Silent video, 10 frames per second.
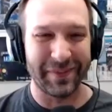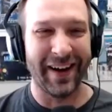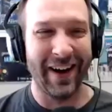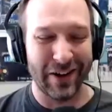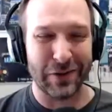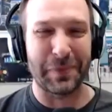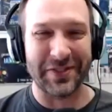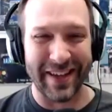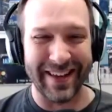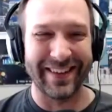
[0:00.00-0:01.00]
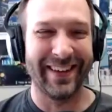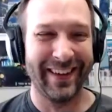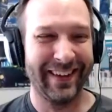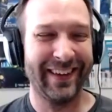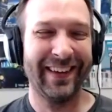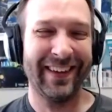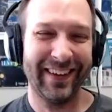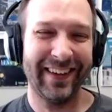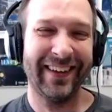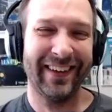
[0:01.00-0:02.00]
100. percent hmm.
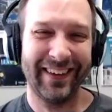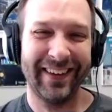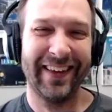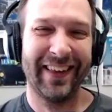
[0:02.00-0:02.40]
Wow.